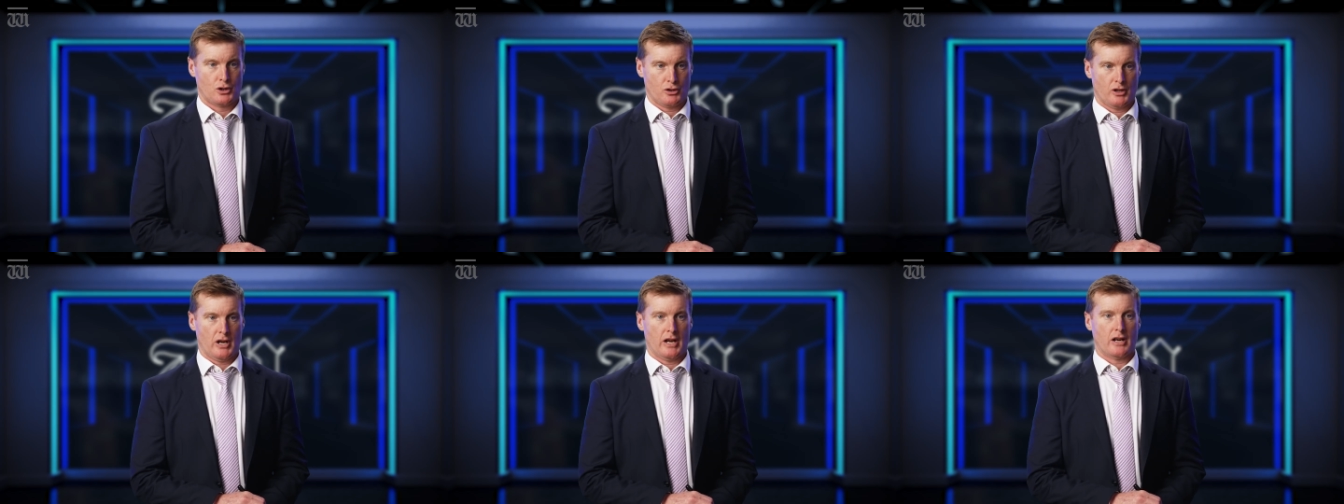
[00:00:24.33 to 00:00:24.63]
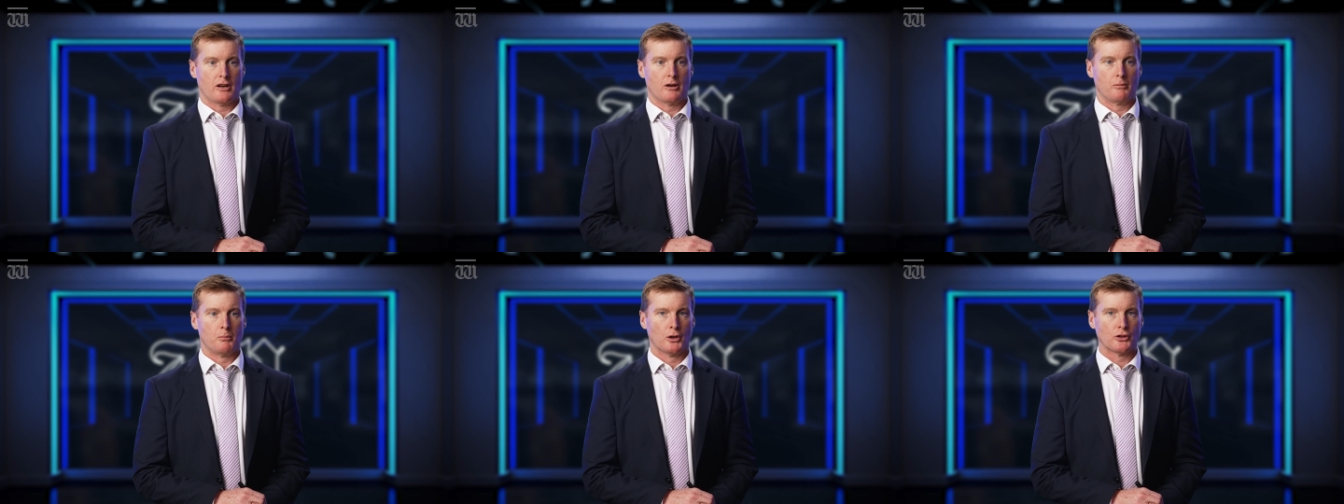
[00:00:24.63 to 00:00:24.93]

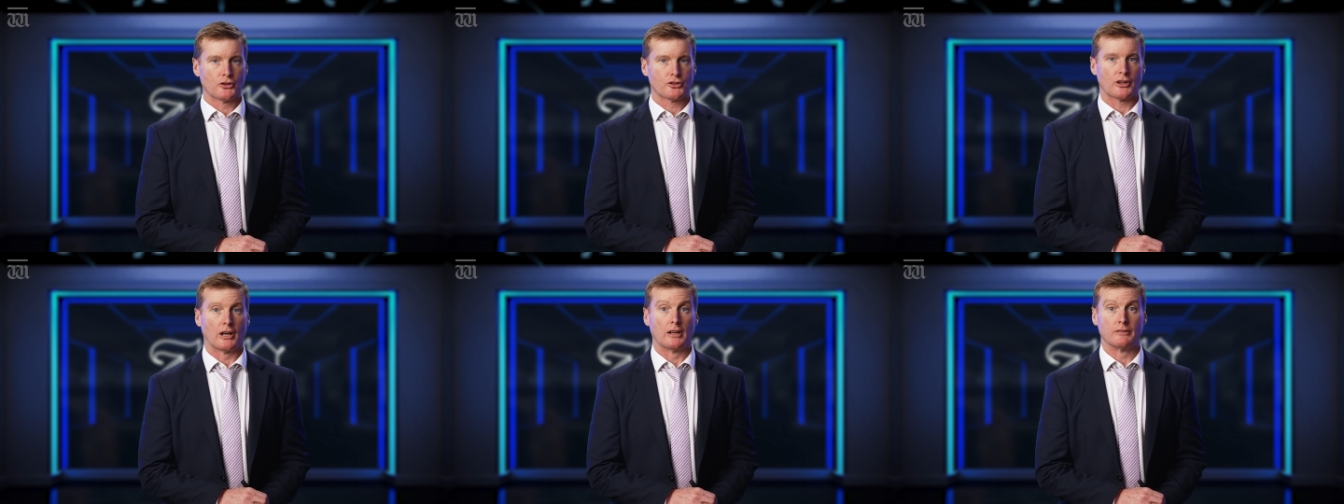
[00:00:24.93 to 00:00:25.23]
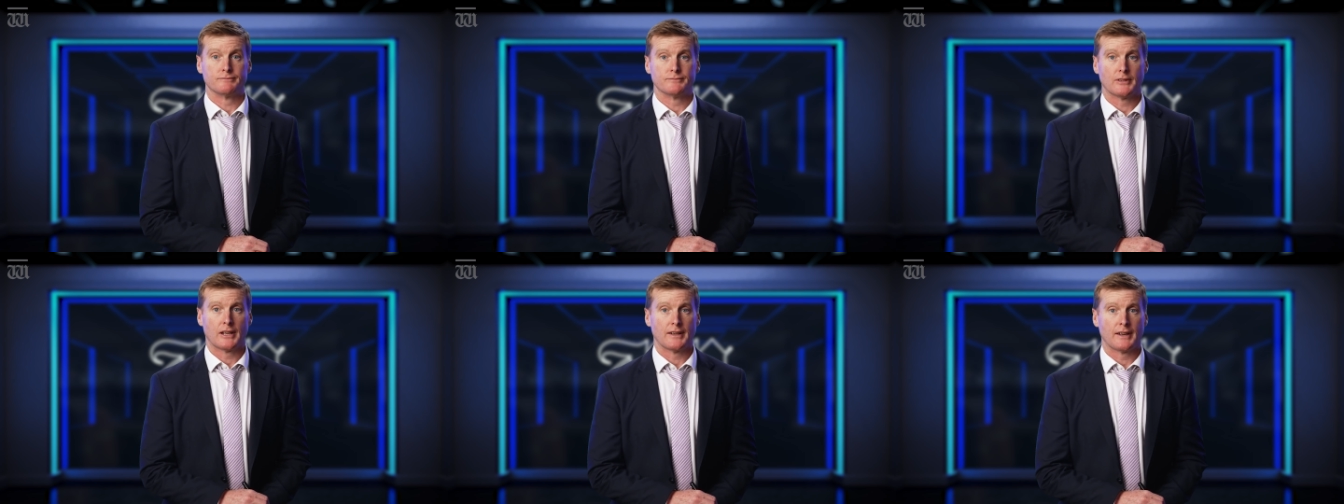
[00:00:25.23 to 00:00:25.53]
Created a monster,
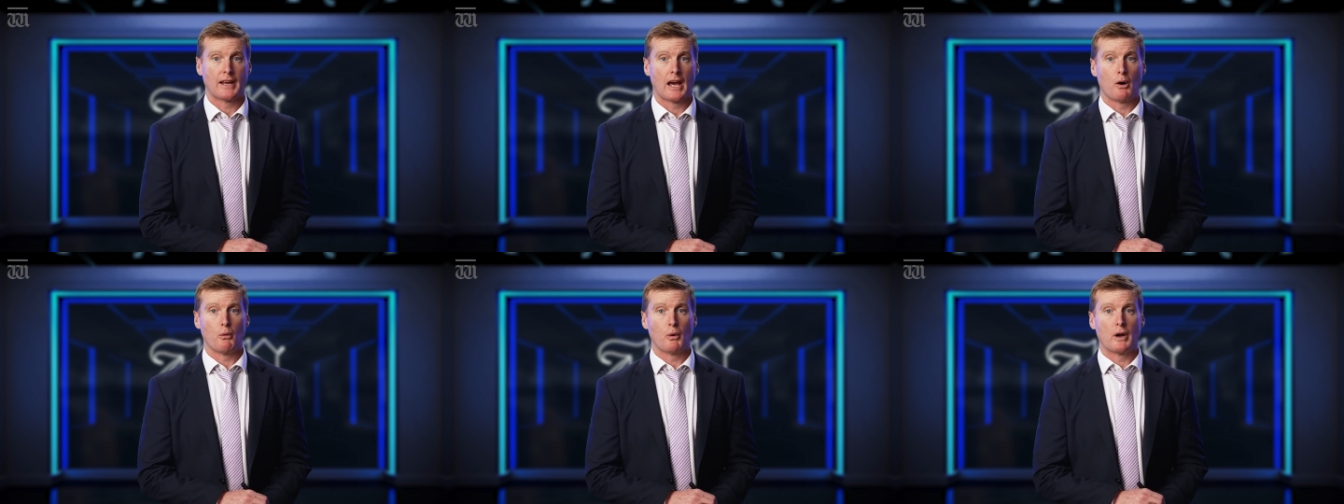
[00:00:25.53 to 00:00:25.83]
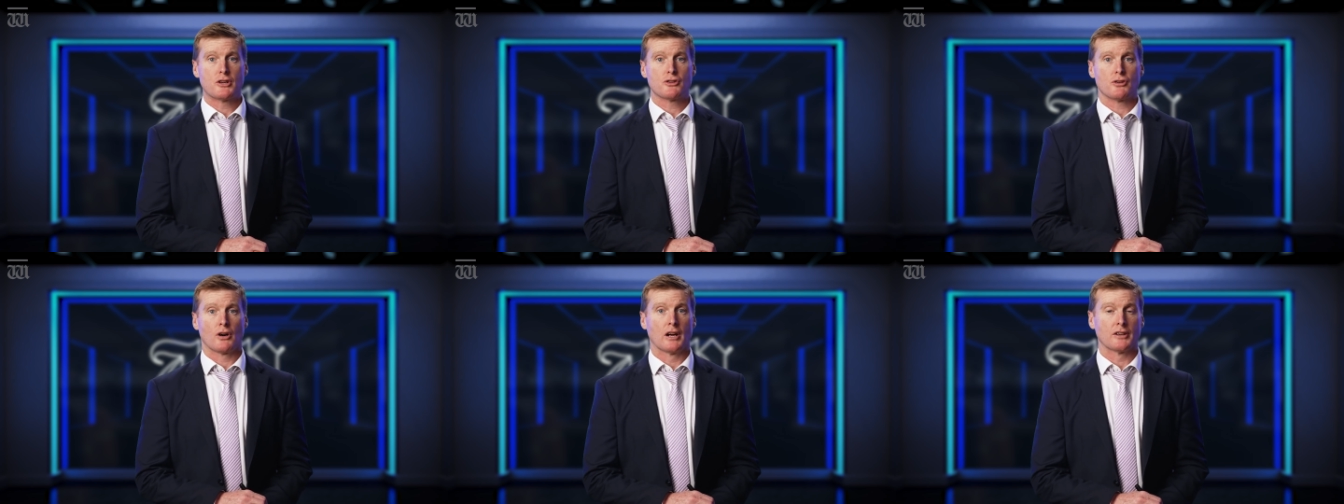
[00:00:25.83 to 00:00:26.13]
and now
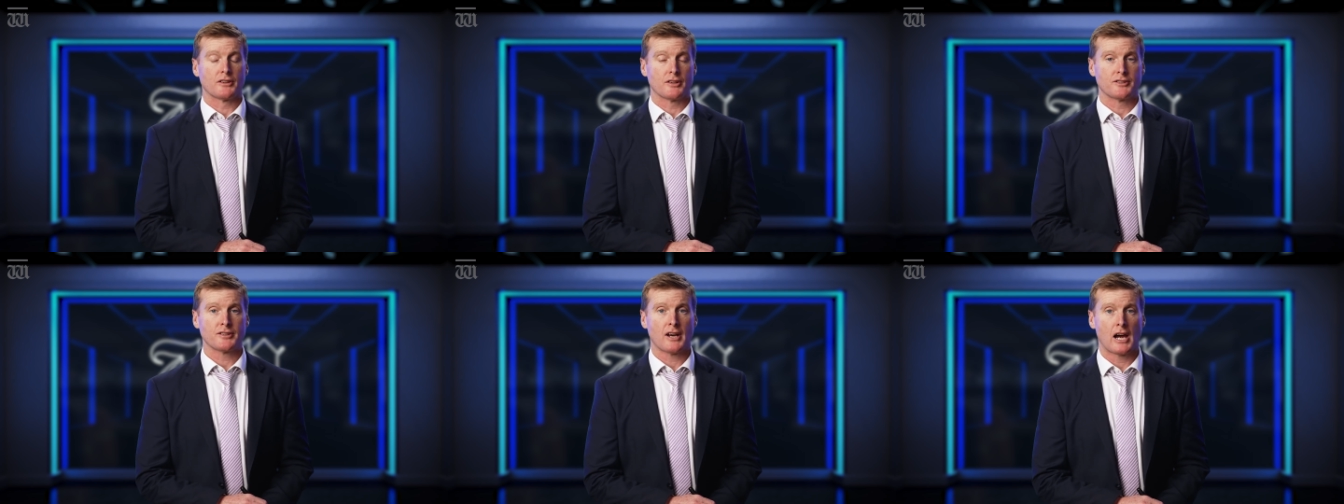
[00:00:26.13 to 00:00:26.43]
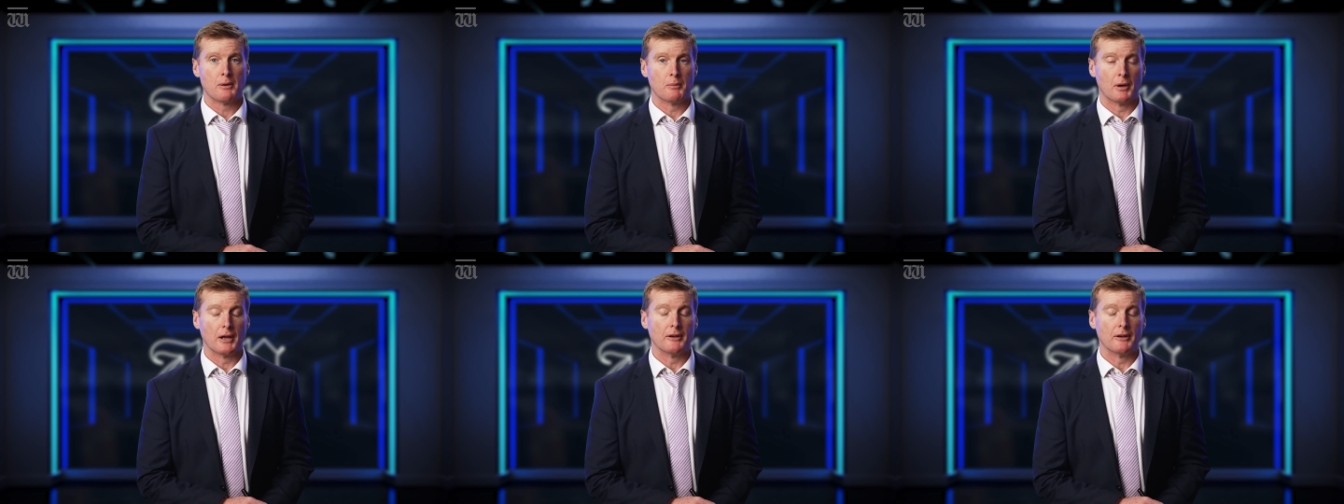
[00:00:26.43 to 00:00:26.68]
we're trying to tame